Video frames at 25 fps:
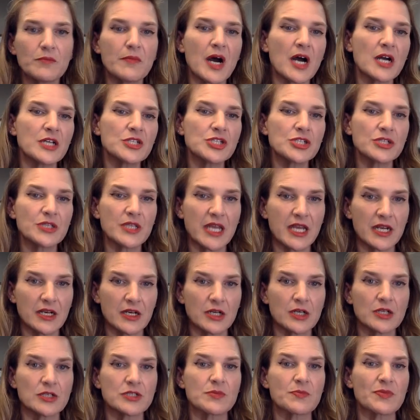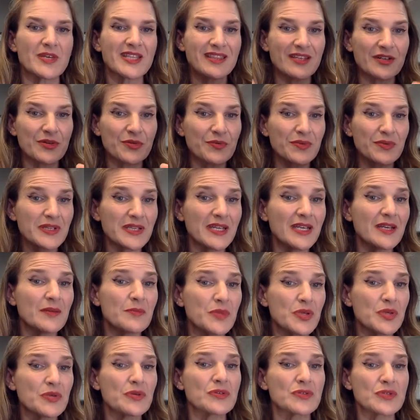modulators, but they're really
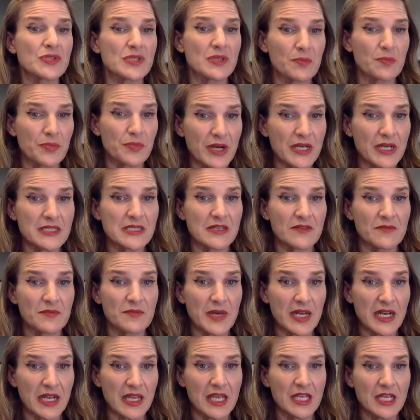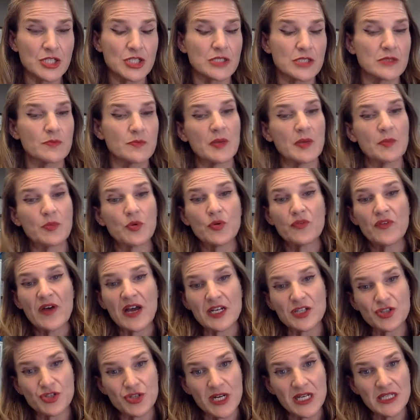immunosuppressive medications. People who've
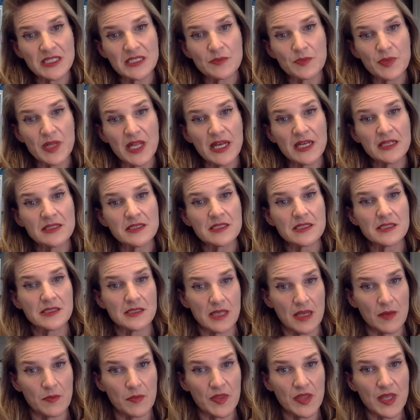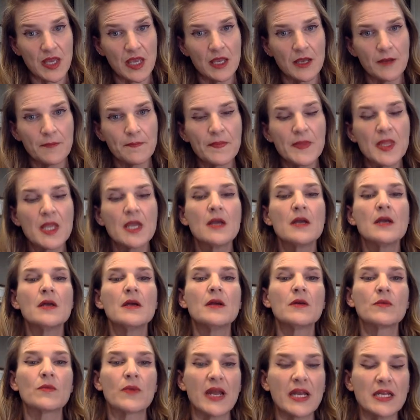had transplants, same thing,
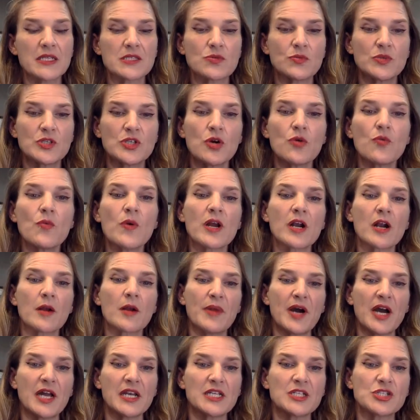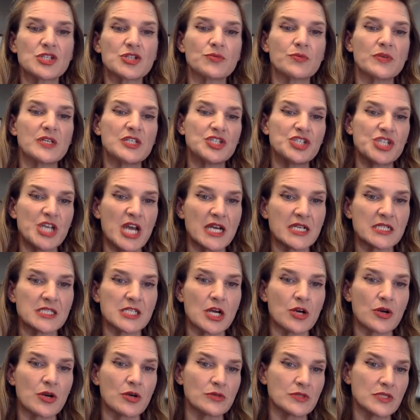right? So we don't want our body to reject
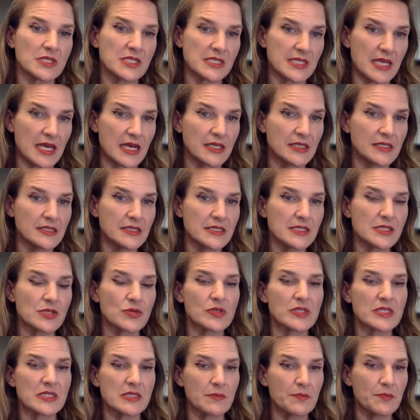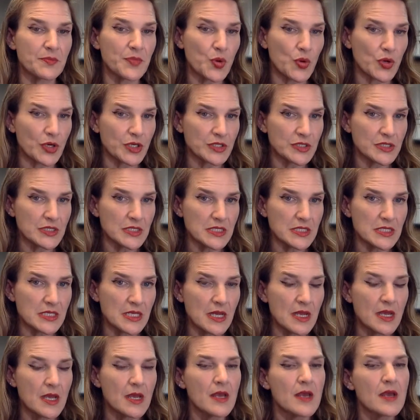our own cells, so it's important.
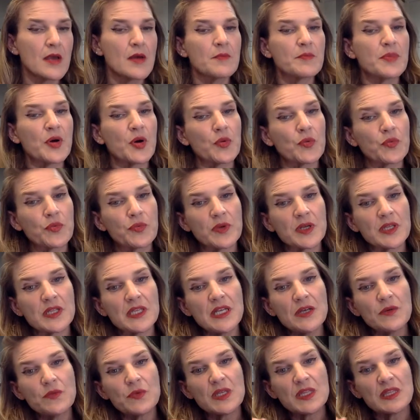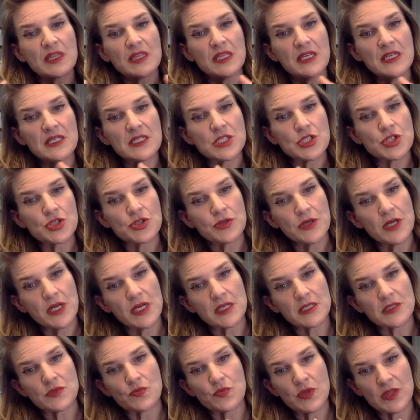But really with these
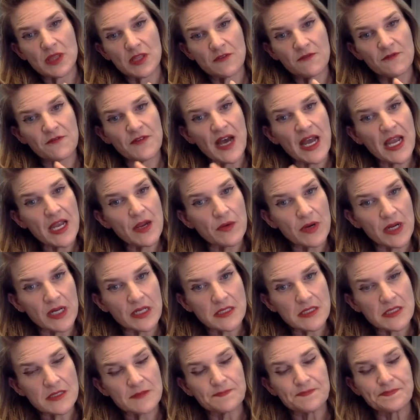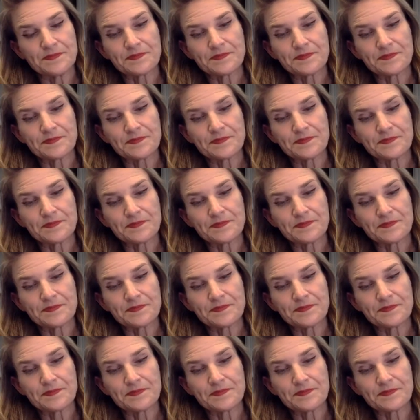tricks, with the virus